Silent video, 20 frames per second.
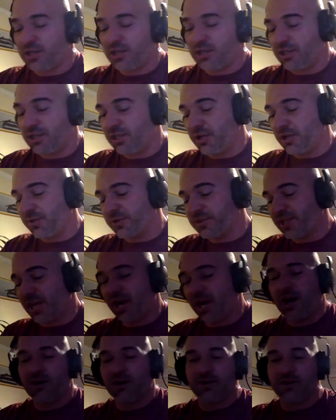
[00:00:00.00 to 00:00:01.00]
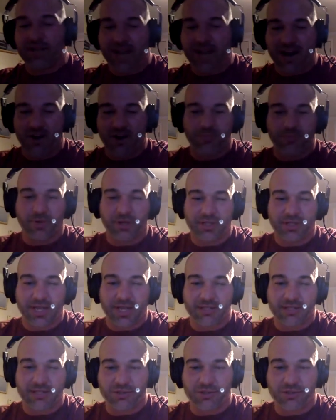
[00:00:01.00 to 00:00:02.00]
you would say, oh, LeGarrette Blount
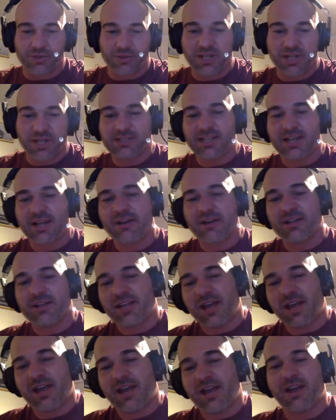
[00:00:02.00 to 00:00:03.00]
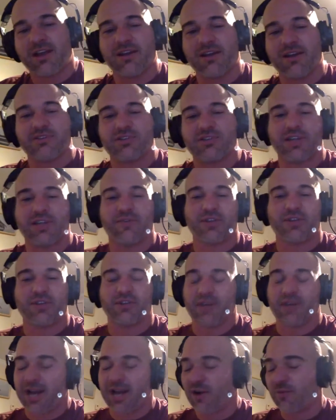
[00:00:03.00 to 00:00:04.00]
got the short touchdown again. And just give it to
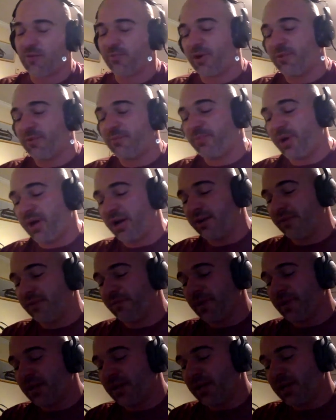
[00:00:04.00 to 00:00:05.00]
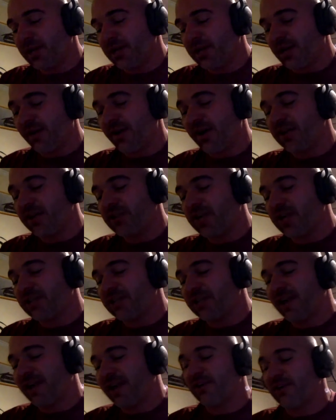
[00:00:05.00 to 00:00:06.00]
LeGarrette Blount. But Kerryon
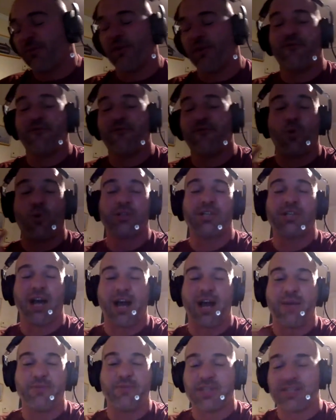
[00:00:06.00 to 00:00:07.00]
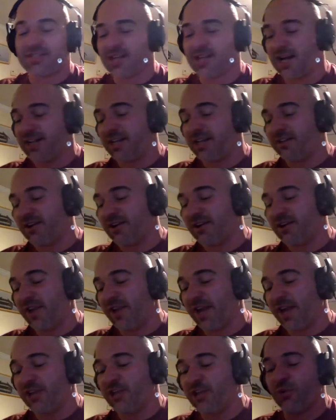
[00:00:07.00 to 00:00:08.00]
Johnson carried the ball 4 times inside the 11,
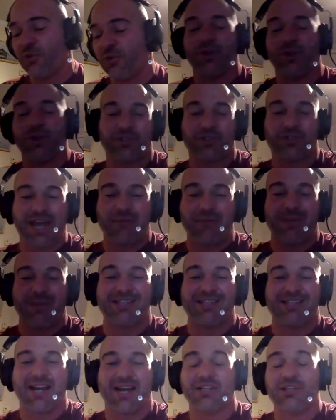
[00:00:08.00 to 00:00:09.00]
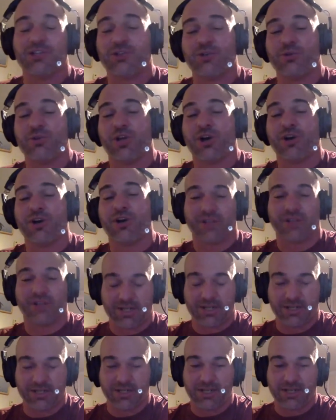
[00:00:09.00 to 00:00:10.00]
and 2 of those came inside the 2-yard
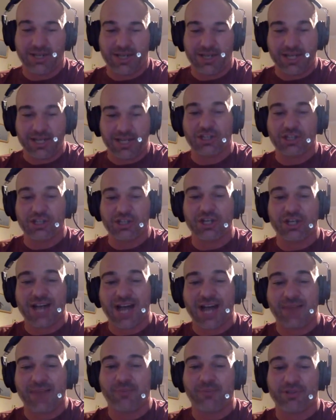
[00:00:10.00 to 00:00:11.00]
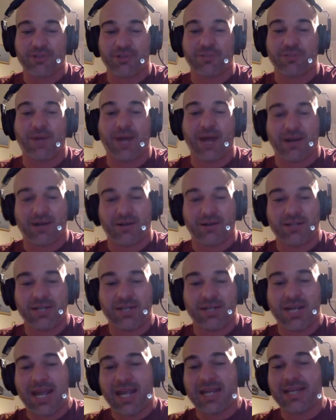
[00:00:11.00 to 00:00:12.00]
line. He just could not push the pile
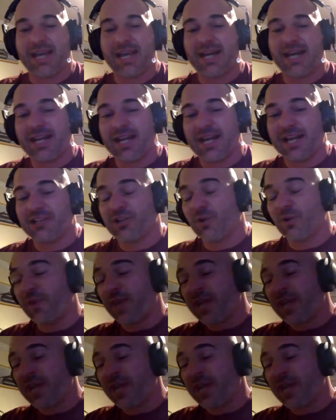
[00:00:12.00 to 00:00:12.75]
and get in the end zone. They